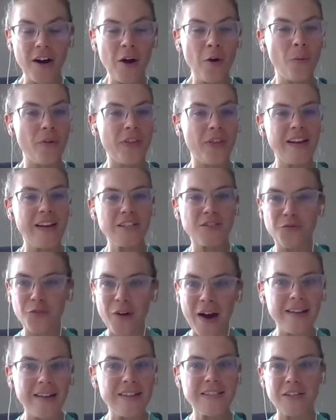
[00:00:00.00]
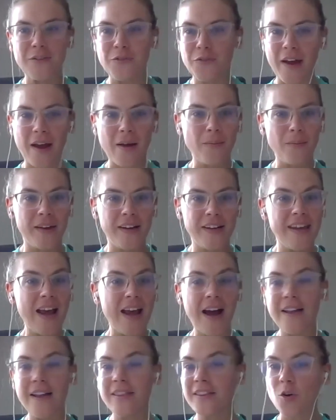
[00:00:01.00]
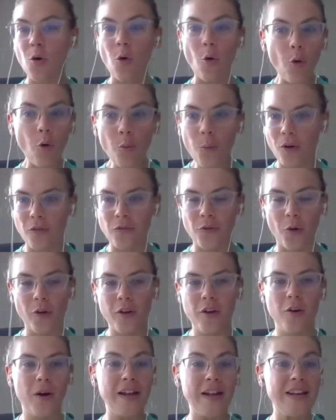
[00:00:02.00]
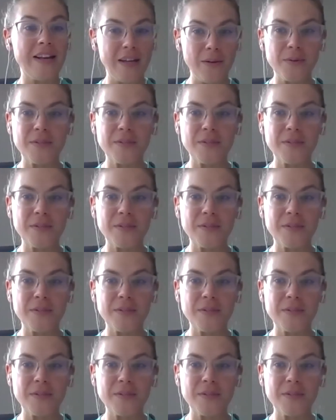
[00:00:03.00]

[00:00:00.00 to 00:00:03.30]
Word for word: with like his friends and family and he had this whole portfolio and he was the